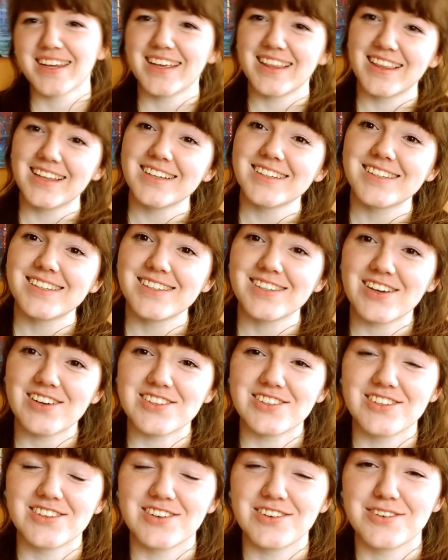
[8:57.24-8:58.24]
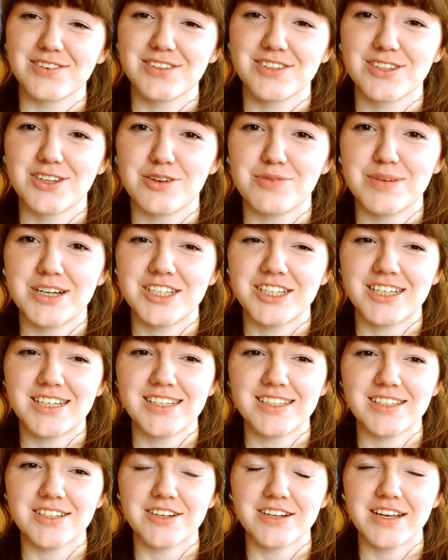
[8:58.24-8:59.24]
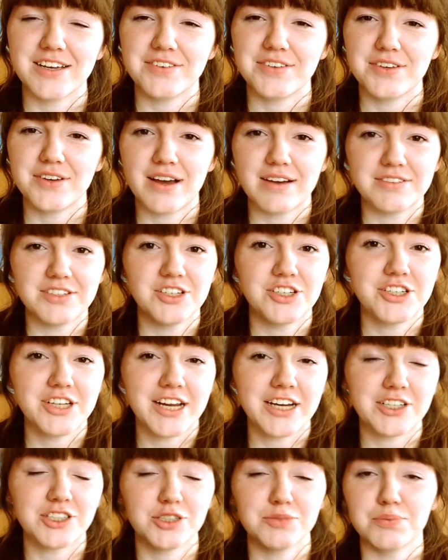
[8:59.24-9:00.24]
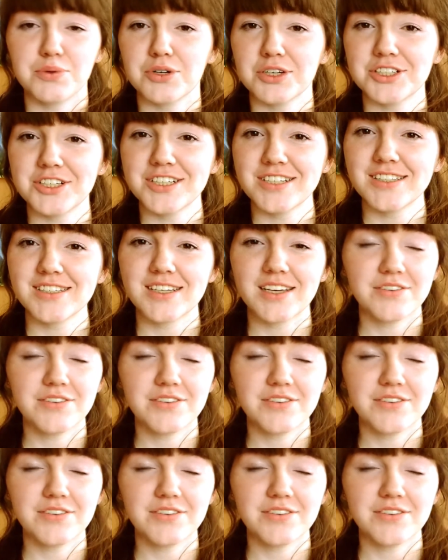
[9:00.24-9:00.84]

This is also so much easier if you have to change your portions.